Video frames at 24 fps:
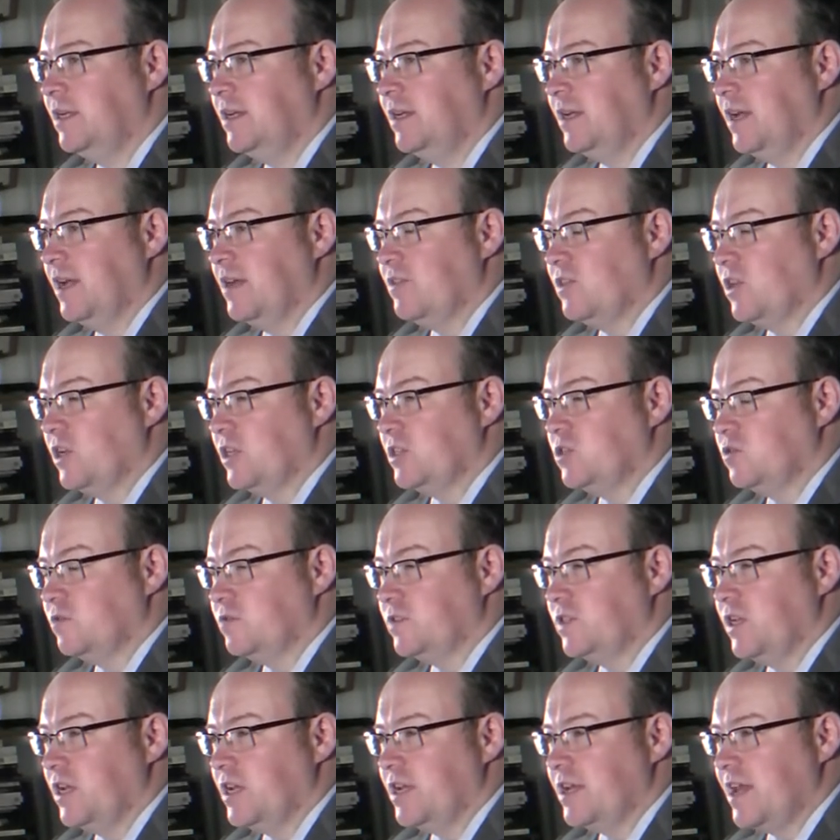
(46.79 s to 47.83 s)
And then it sort of
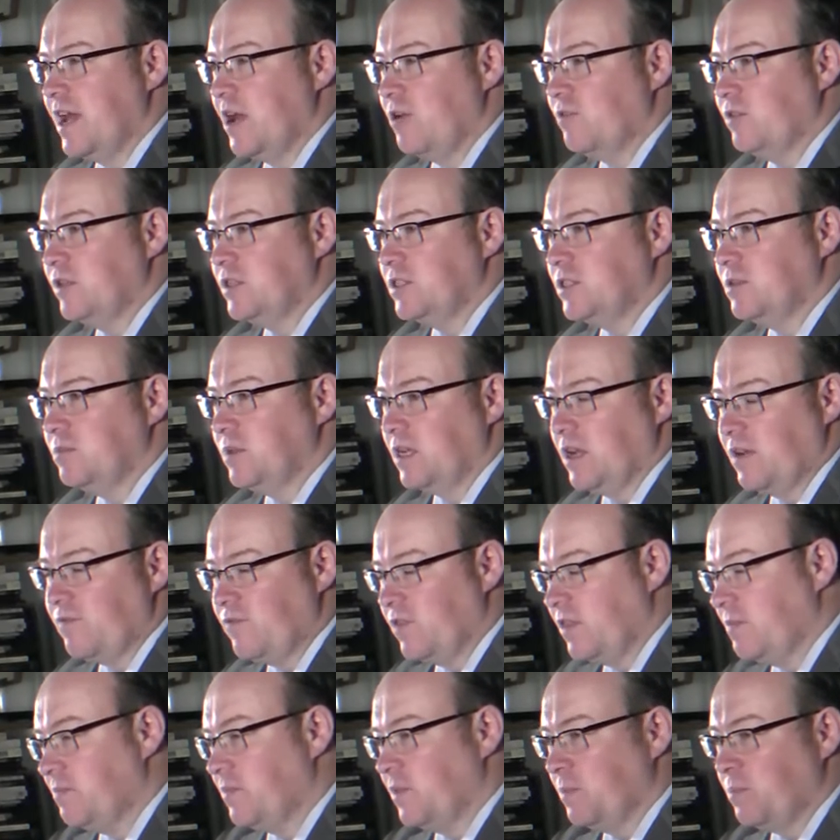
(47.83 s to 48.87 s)
turned out that something like for
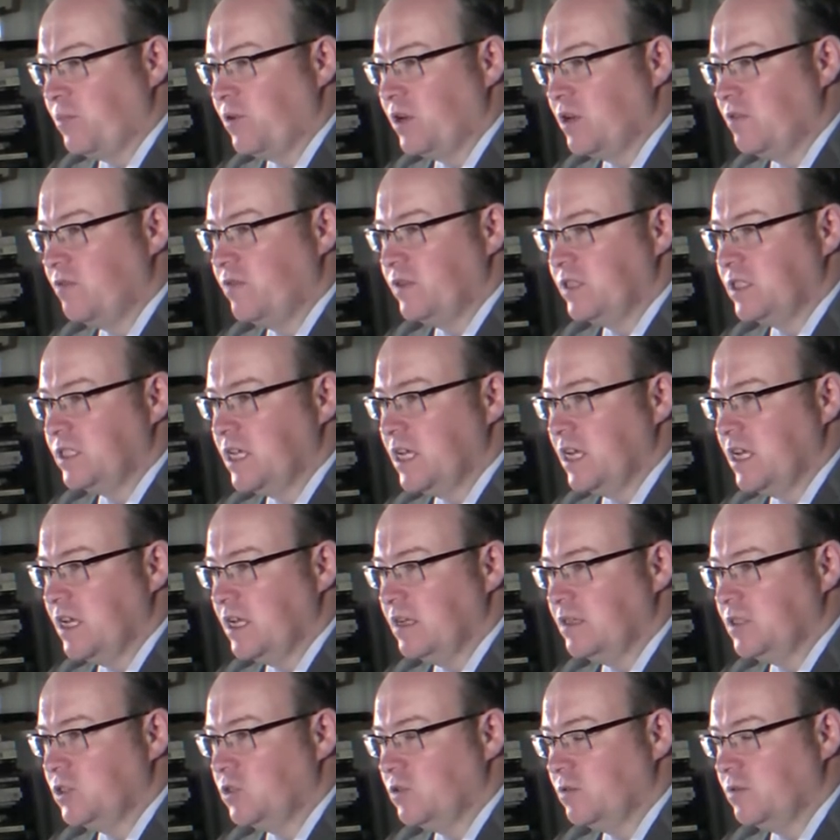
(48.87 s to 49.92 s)
the previous year,
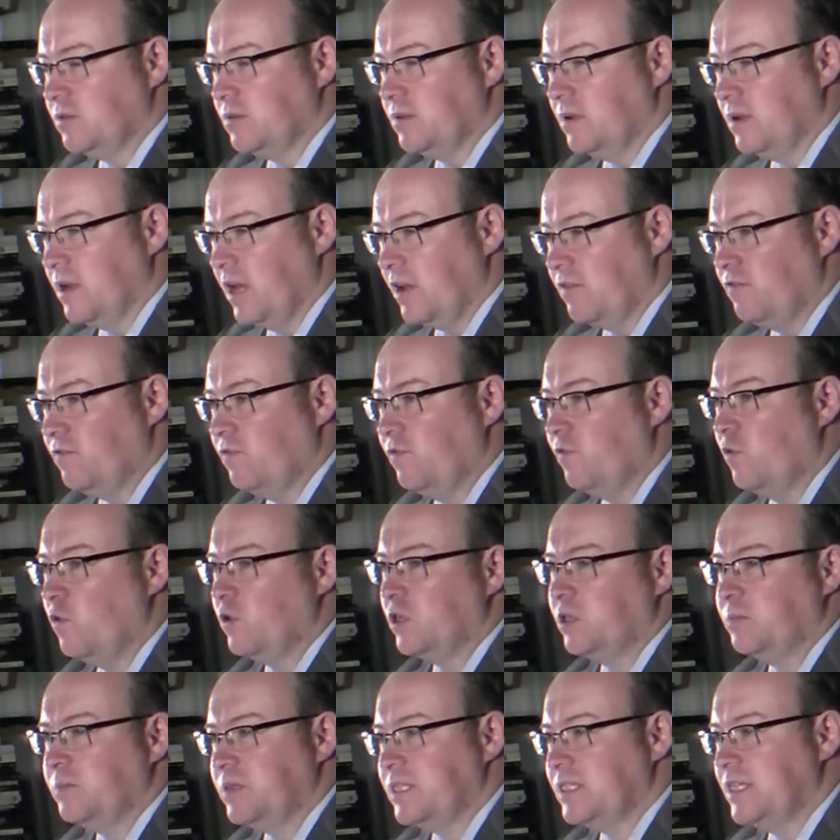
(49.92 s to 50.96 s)
sort of like
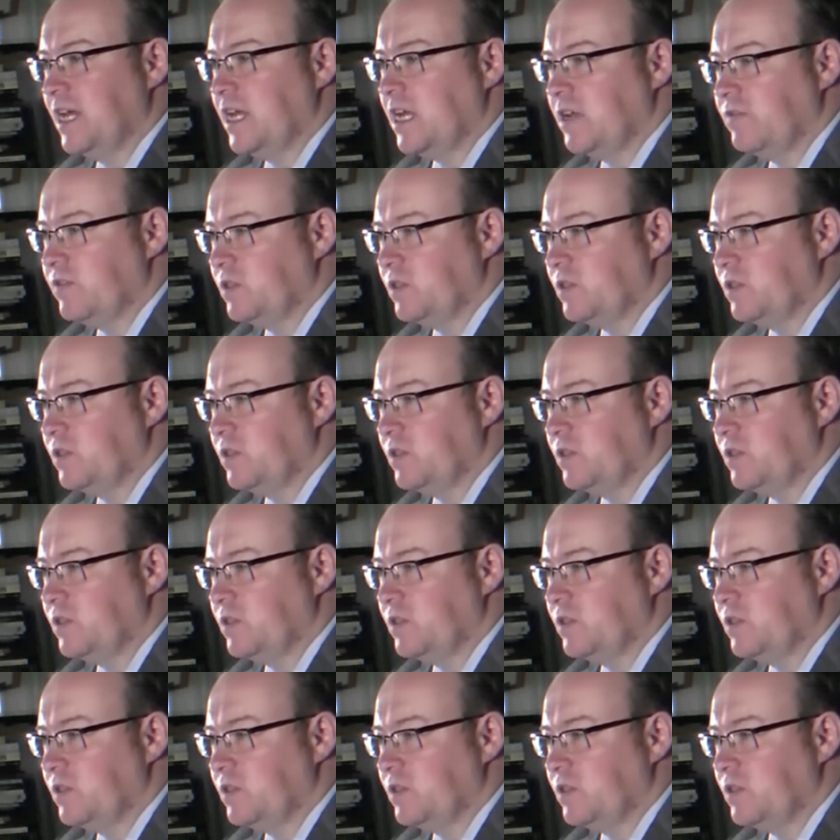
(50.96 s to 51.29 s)
40% of his